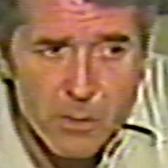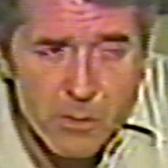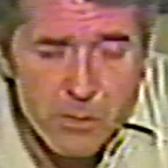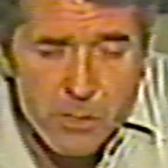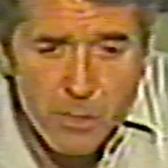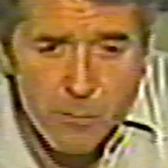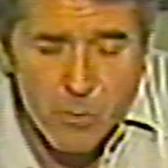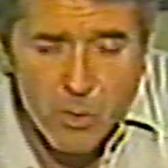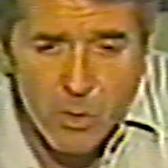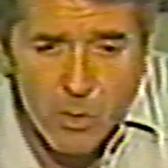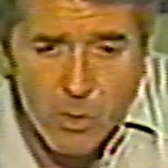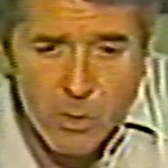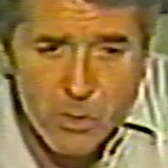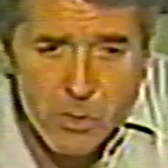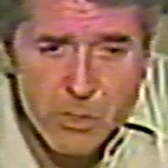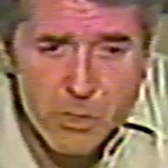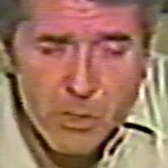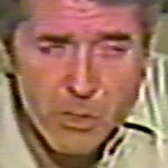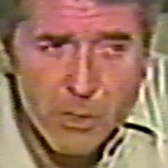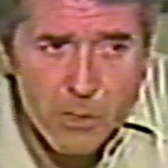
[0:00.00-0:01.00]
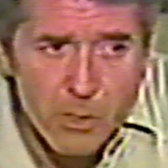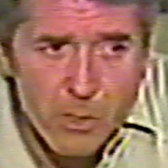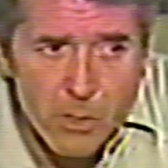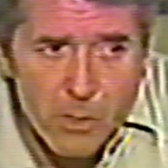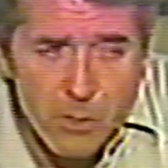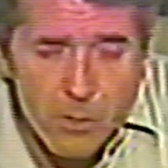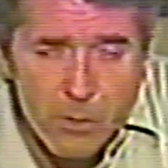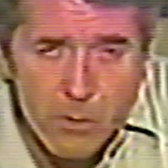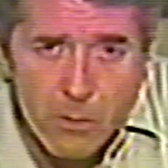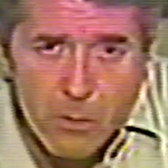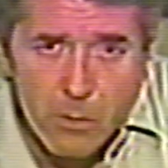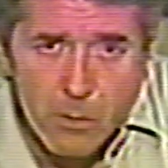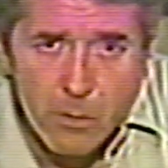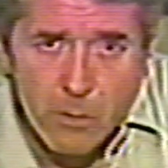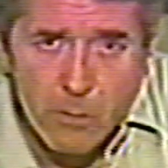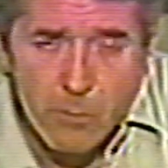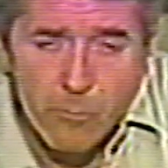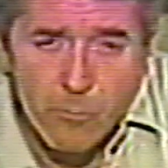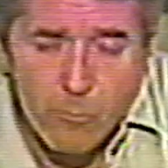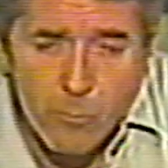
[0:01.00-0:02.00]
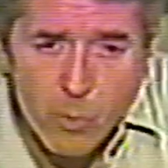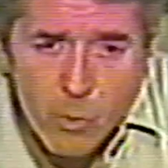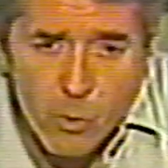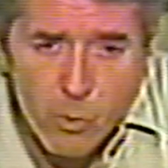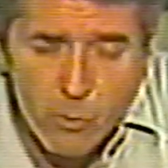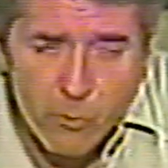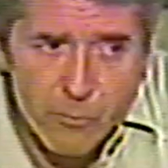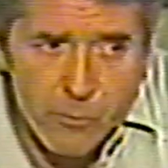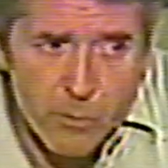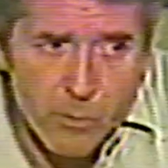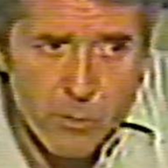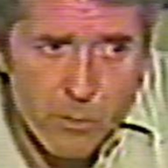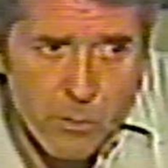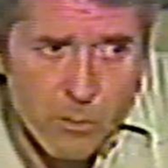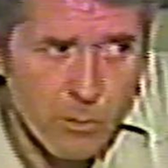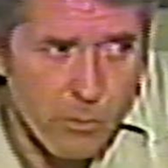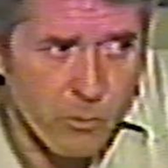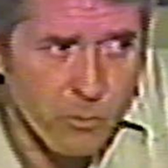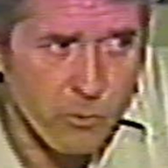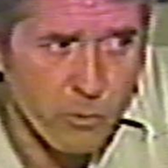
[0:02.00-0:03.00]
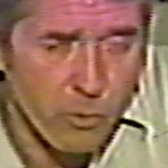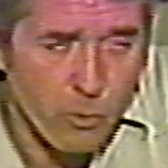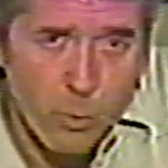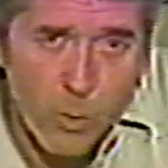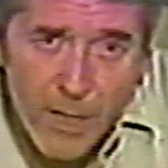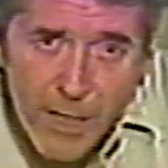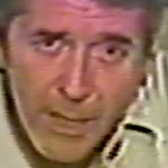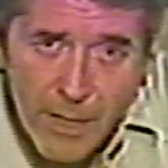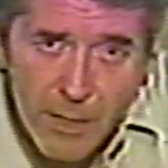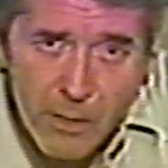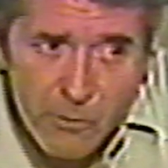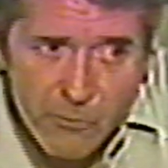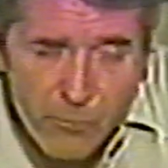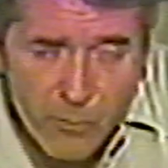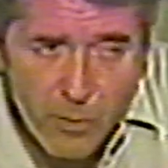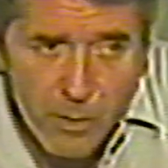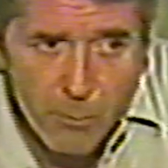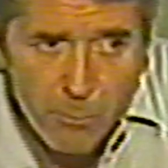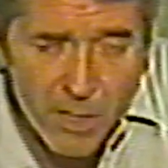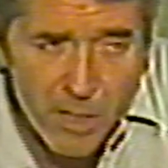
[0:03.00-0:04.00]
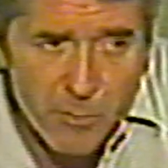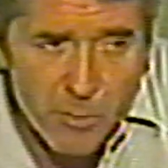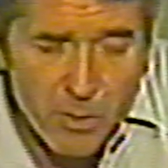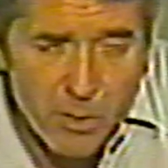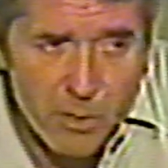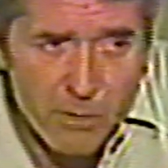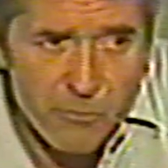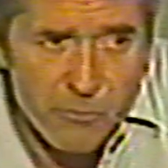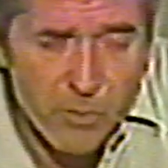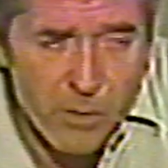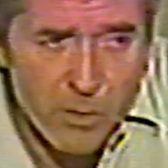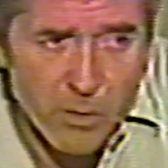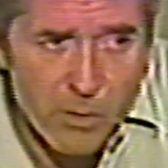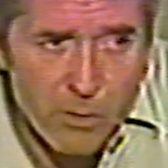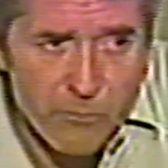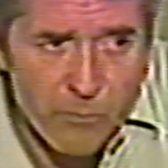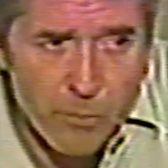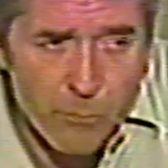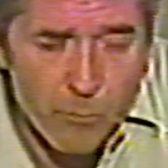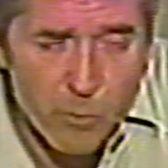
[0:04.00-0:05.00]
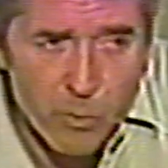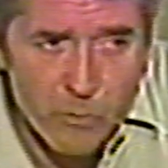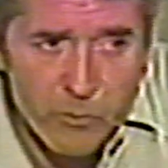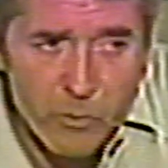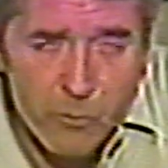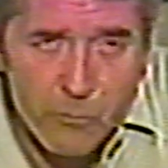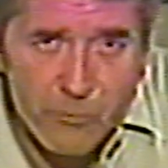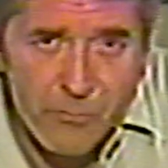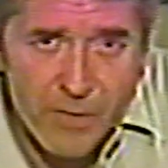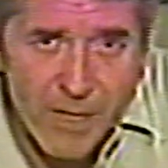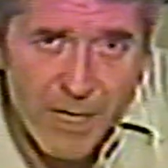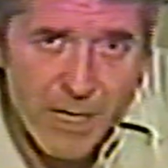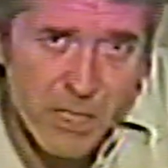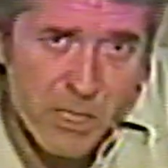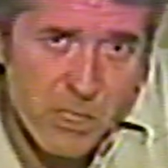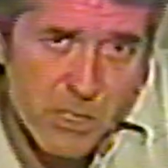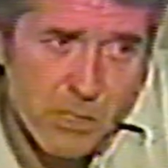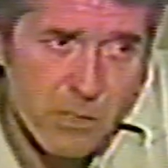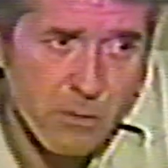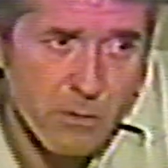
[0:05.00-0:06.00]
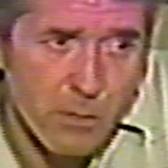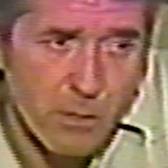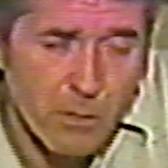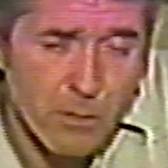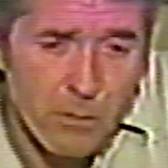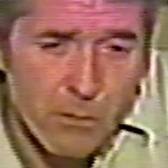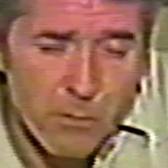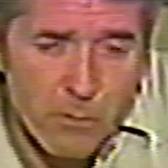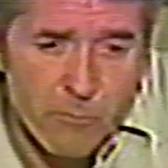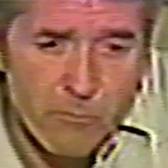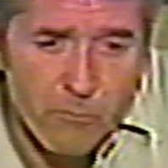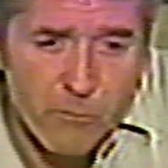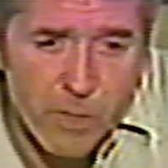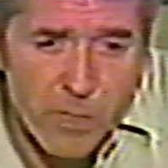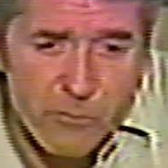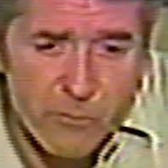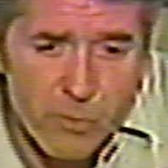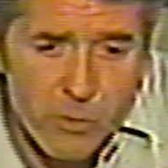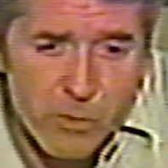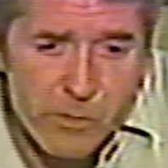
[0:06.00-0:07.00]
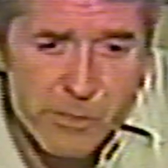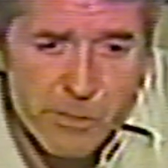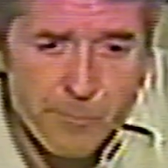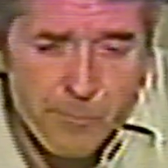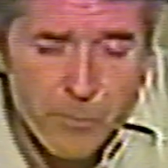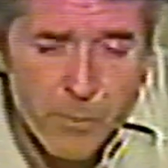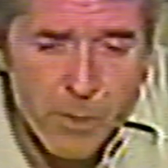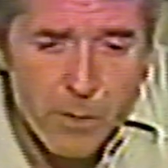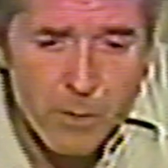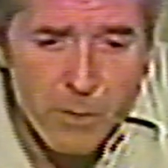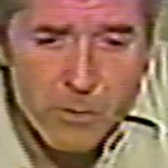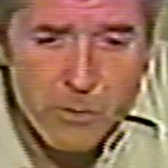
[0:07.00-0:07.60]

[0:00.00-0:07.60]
Some dogs move too wide in the front maybe if they're moved too fast, and vice versa.